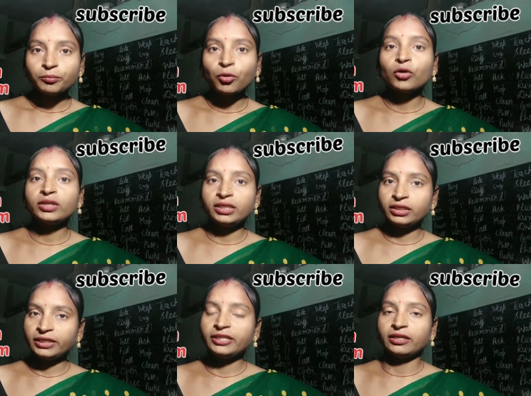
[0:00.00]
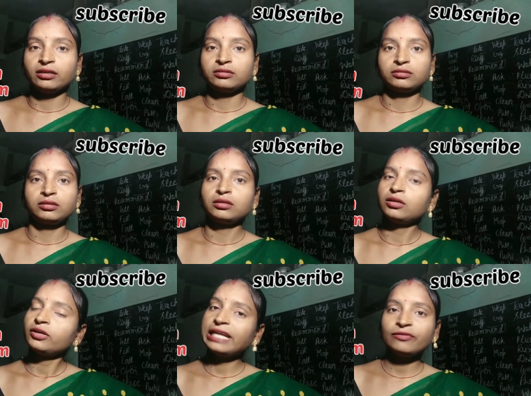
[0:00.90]
born in India,
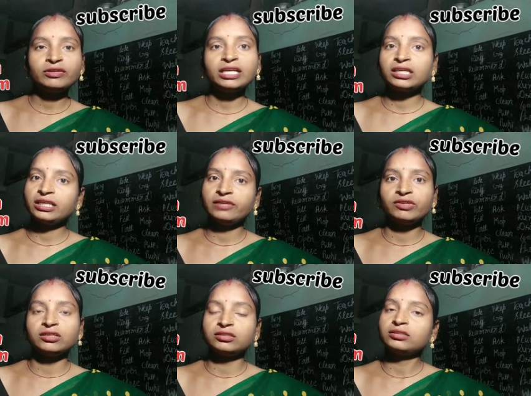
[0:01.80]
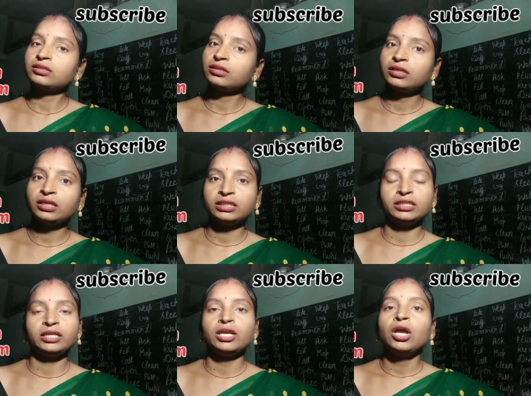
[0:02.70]
definitely he will learn
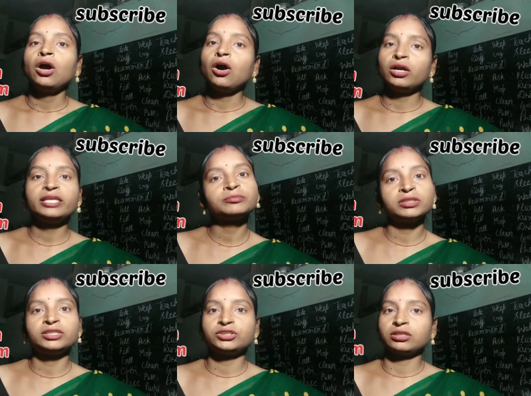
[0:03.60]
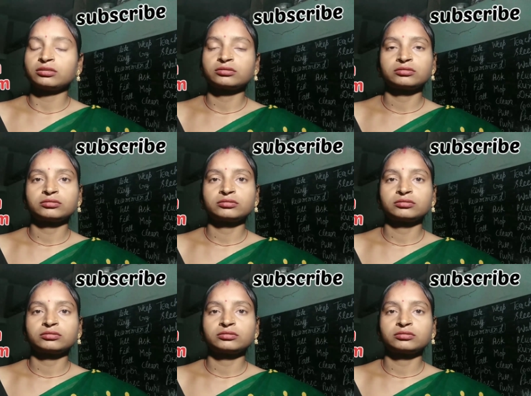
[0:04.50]
Hindi or his mother tongue.